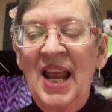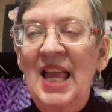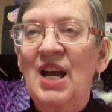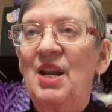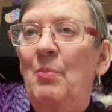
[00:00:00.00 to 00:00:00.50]
I
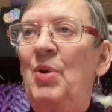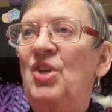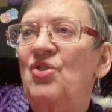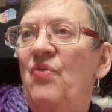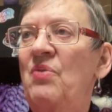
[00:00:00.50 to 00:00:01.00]
got a
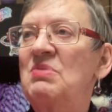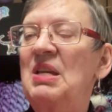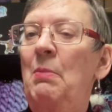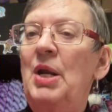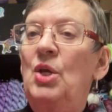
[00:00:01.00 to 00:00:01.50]
picture from
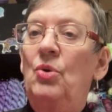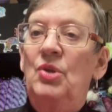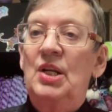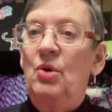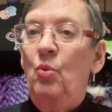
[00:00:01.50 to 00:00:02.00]
somebody who
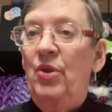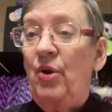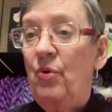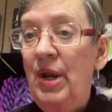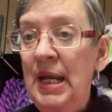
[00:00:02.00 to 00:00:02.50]
did it with a
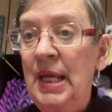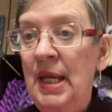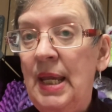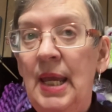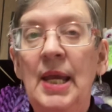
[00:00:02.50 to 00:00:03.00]

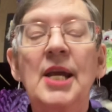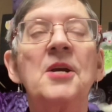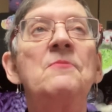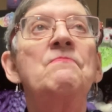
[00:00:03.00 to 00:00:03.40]
gradient cake.